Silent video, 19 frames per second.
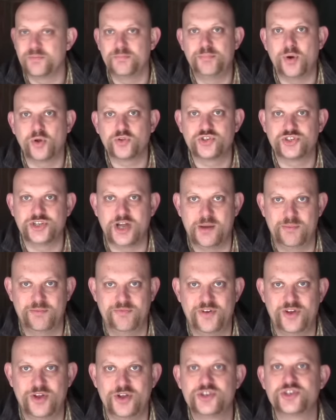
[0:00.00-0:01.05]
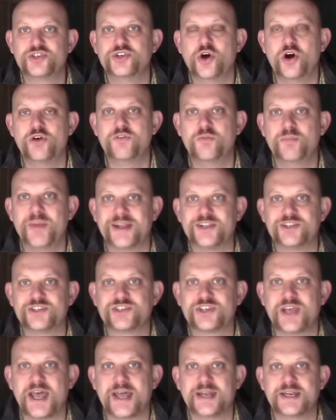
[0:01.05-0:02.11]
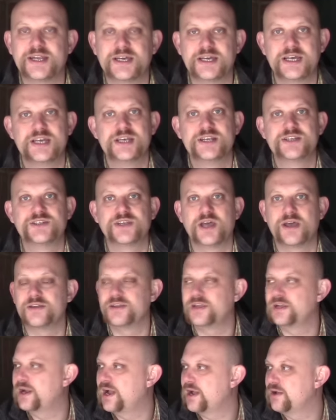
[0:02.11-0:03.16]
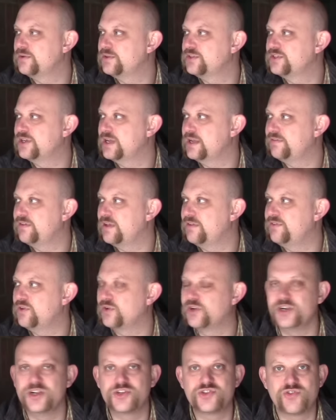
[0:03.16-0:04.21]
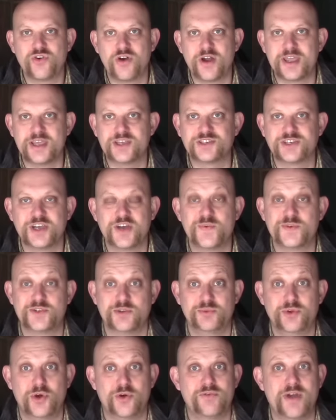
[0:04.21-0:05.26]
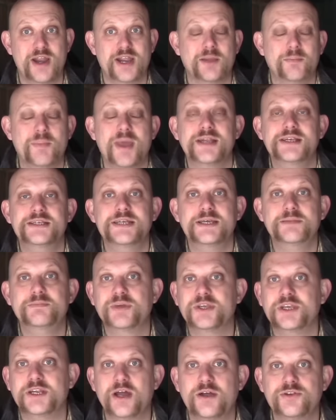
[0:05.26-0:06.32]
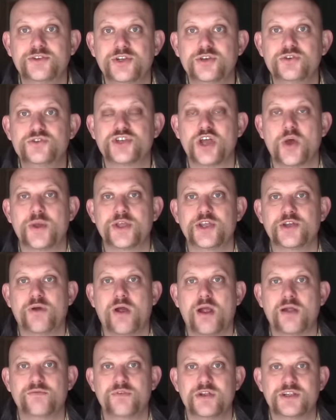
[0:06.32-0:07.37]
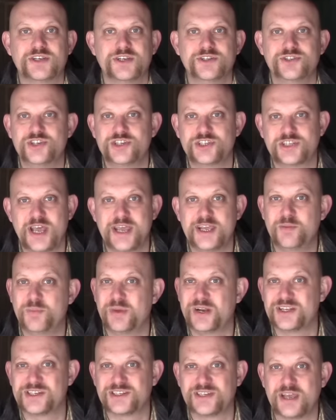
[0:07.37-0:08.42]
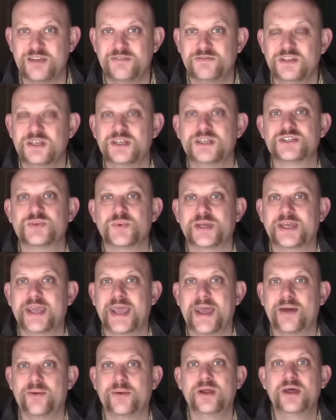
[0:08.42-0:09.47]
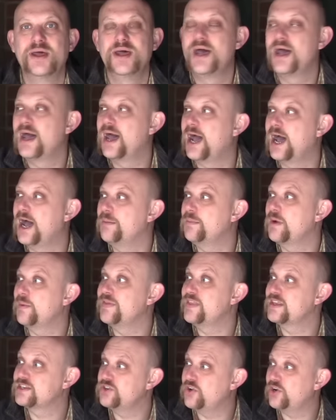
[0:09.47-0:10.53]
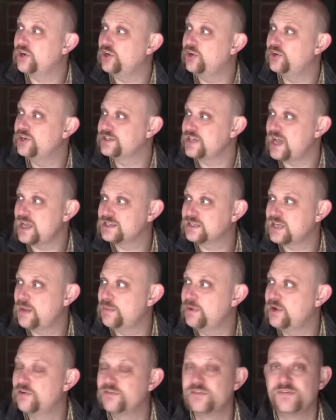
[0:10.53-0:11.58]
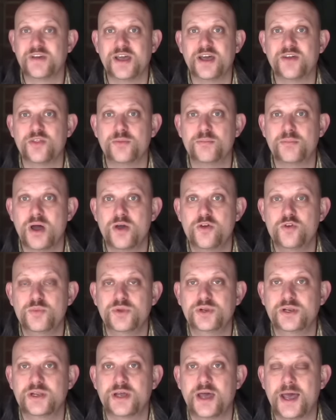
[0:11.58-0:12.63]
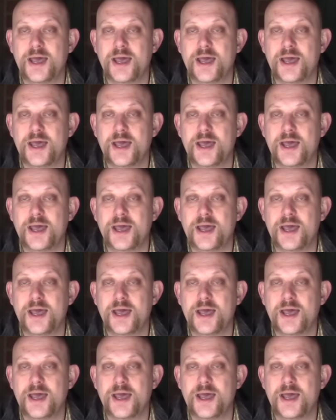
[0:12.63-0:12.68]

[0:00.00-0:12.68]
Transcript: bodged up version of a bench sander. So, you know, if you're going to try it yourself, which I'm not recommending, but, you know, do so at your own risk and just take a bit of safety into account. I mean, there's not a lot of dust coming off of it at the moment,